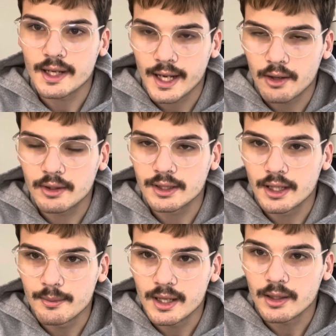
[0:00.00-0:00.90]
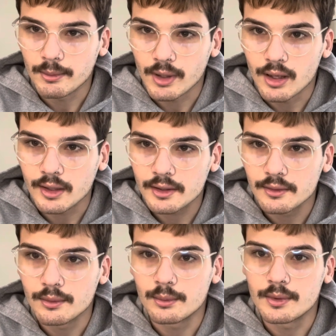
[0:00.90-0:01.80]
how can I make a mock
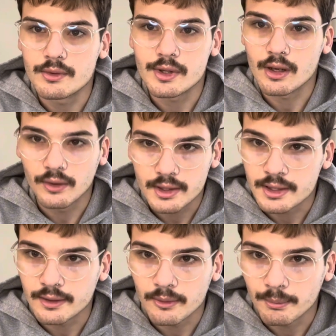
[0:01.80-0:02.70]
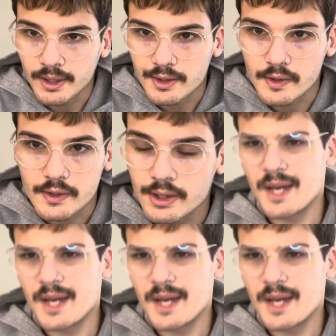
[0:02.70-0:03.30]
using all these different pieces?